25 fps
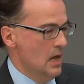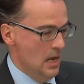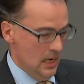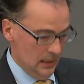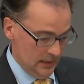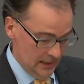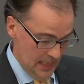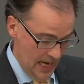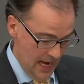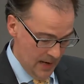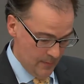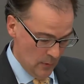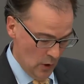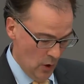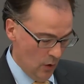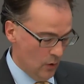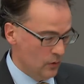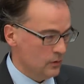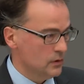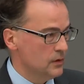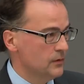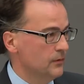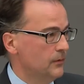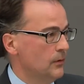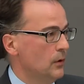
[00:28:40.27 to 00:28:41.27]
Same
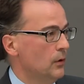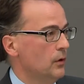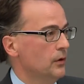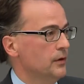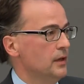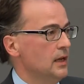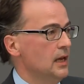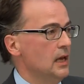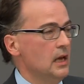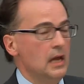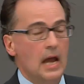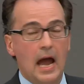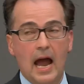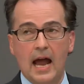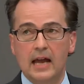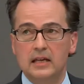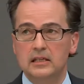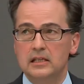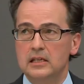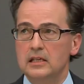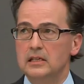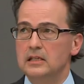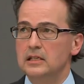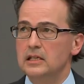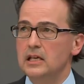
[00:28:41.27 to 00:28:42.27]
goes for the
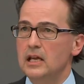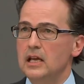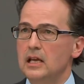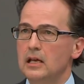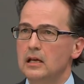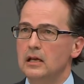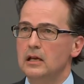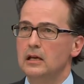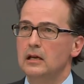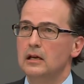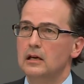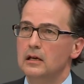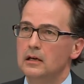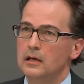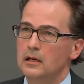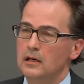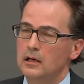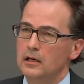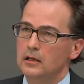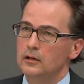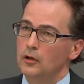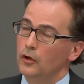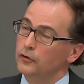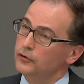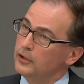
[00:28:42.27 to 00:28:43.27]

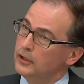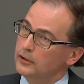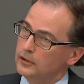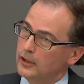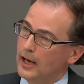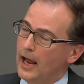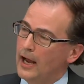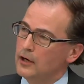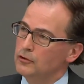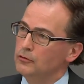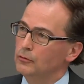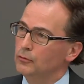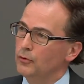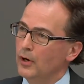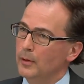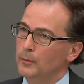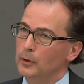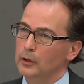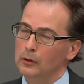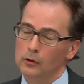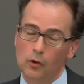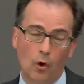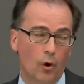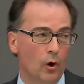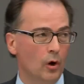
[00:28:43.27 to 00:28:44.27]
ICC, not the International
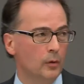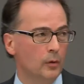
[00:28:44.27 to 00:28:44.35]
Criminal Court,